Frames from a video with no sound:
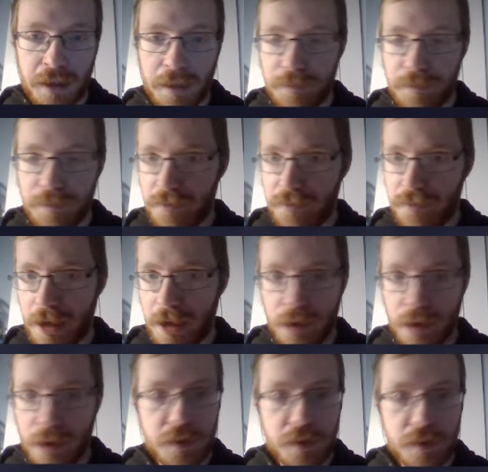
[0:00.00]
hundred or
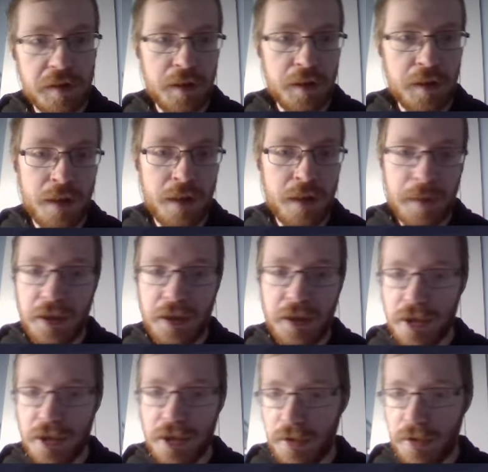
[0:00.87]
so damage,
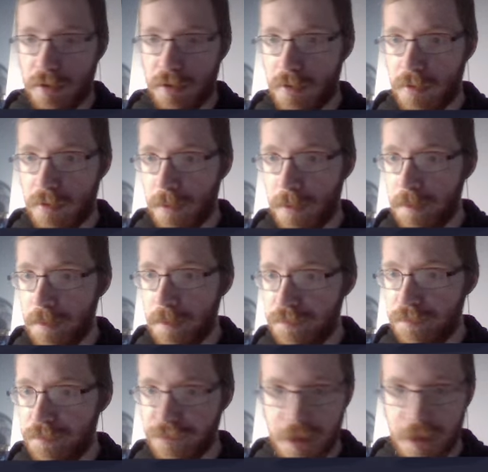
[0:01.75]
not a problem.
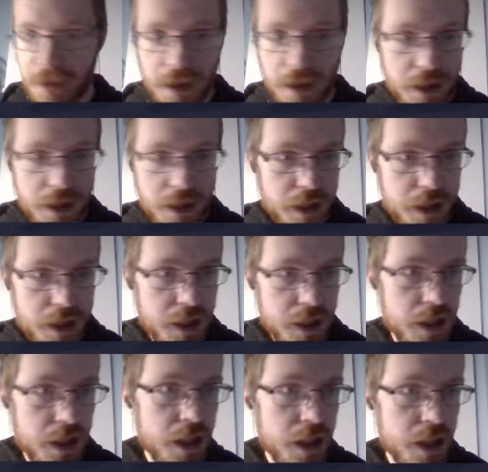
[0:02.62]

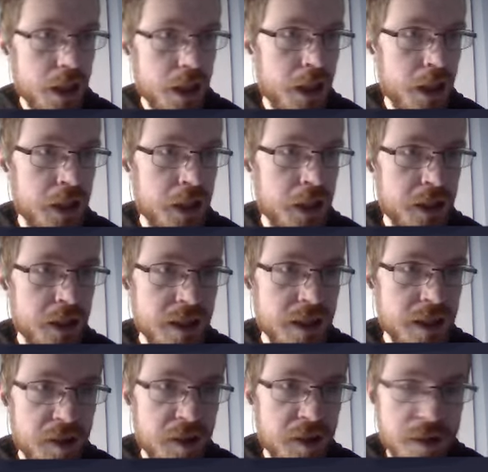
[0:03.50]
And I think this is
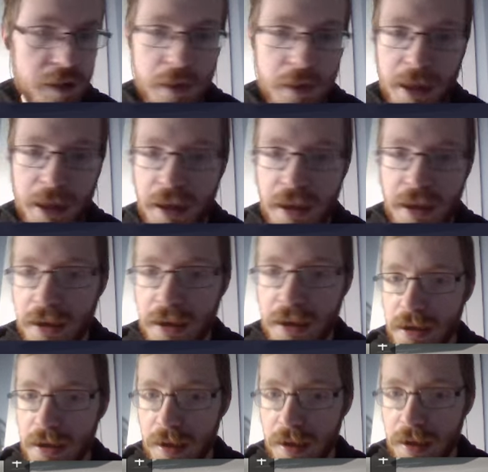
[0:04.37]
UAE.
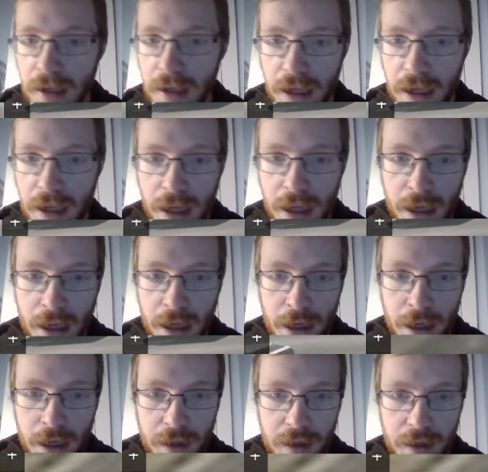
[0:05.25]
Uh,
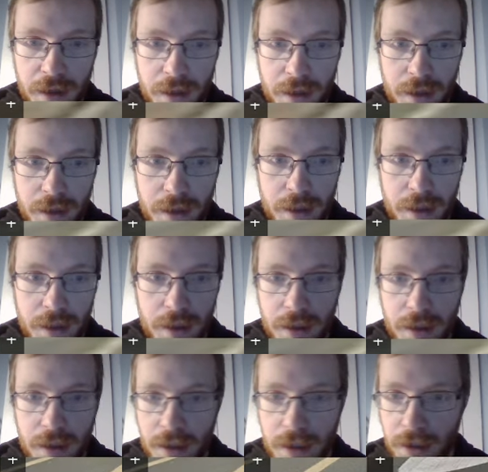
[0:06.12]

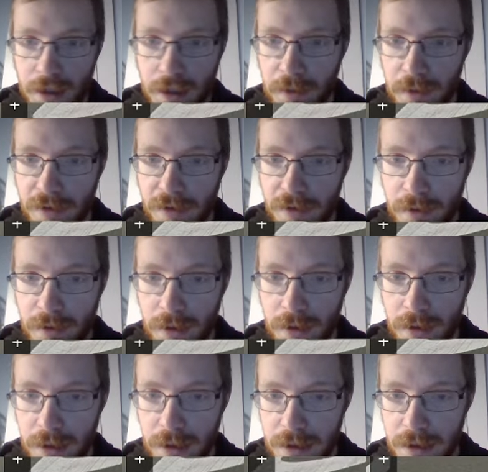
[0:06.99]
we have a
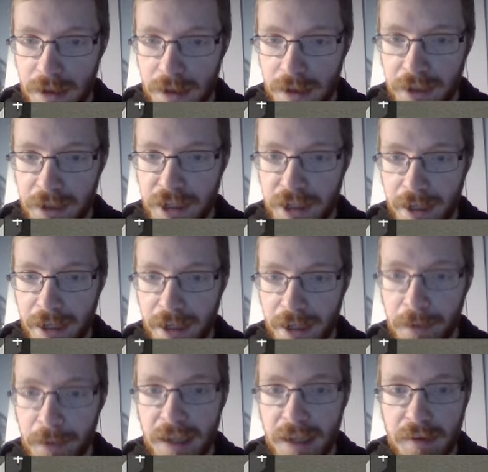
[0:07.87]
large highway,
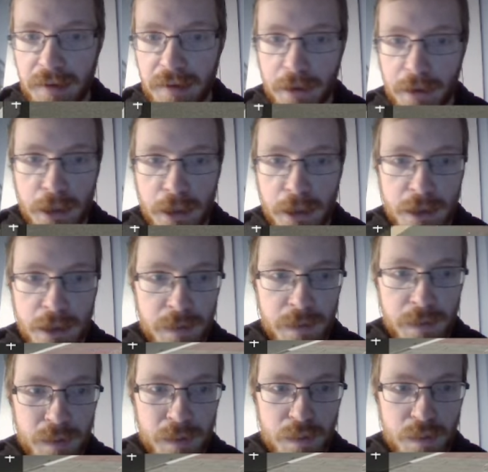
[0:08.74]
so should be
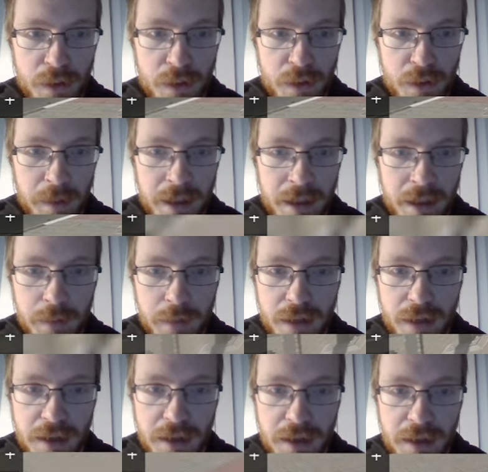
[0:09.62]
probably pretty
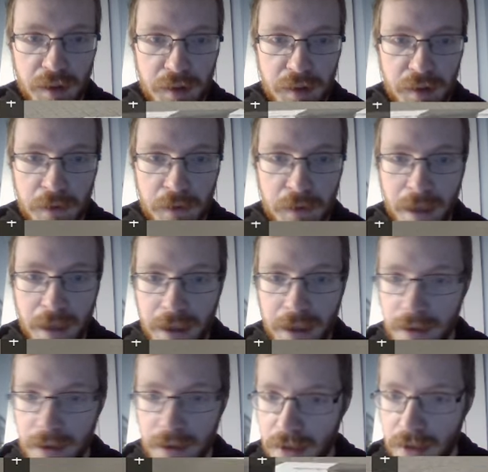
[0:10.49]
close to Dubai.
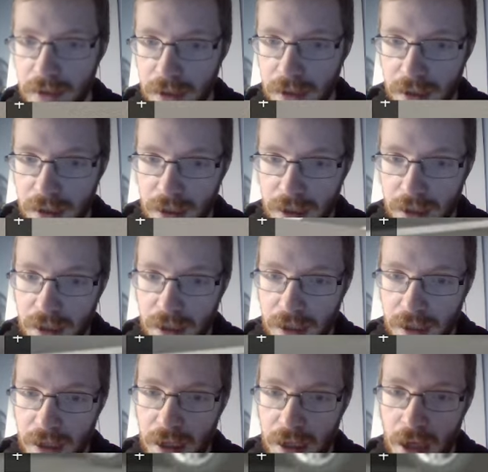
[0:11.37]

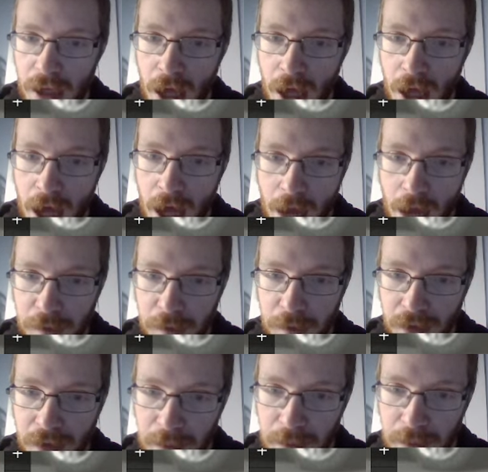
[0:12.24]
Uh, Abu
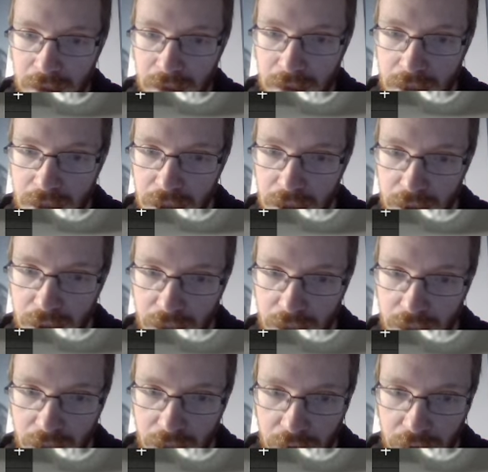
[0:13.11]
Dhabi,
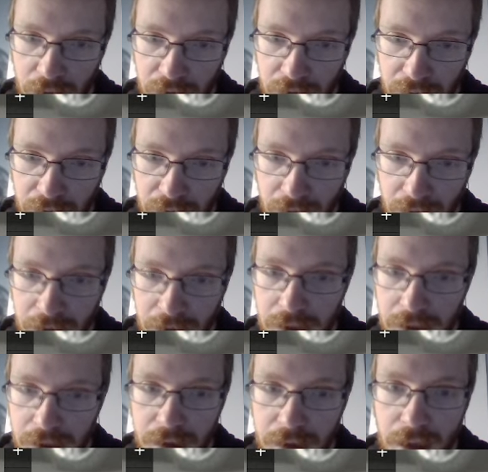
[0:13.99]
on the sign.
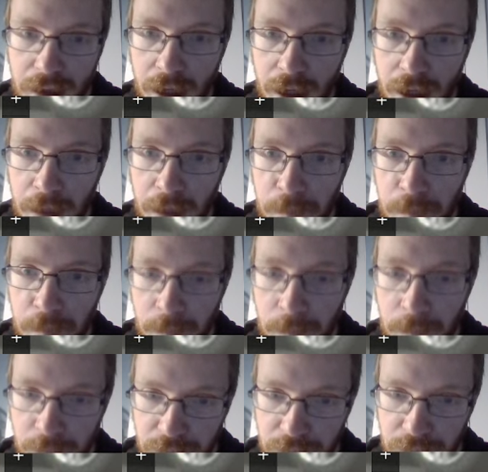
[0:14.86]
Um,
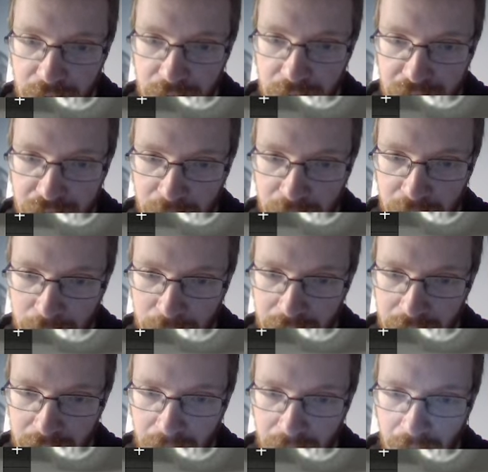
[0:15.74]
Jebel
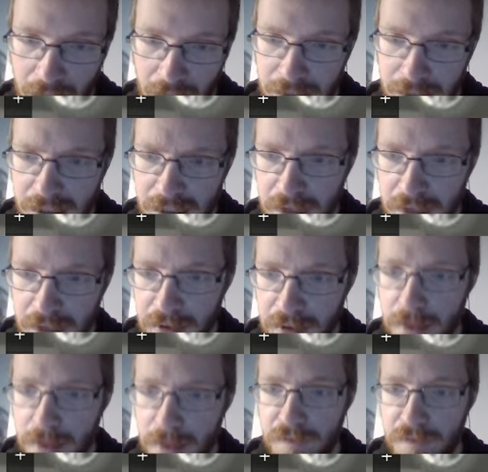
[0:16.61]
Ali. I don't know
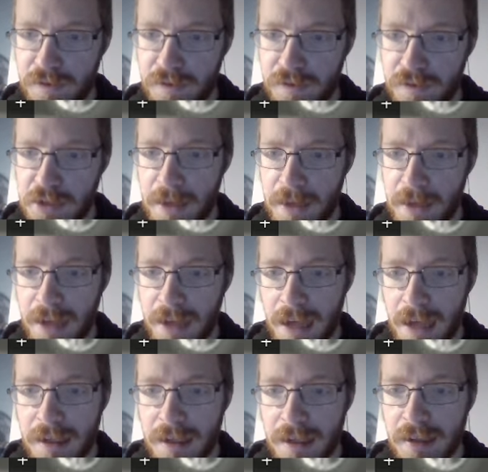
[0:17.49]
if Jebel Ali
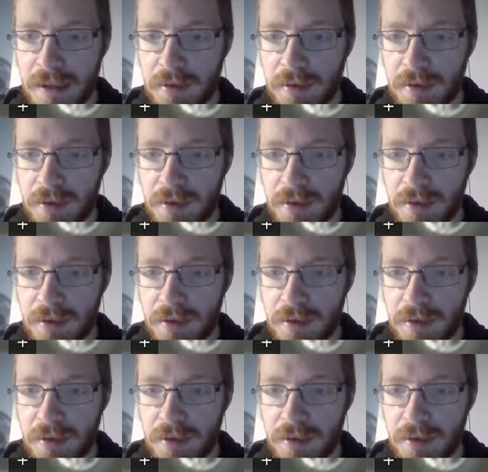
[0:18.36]
is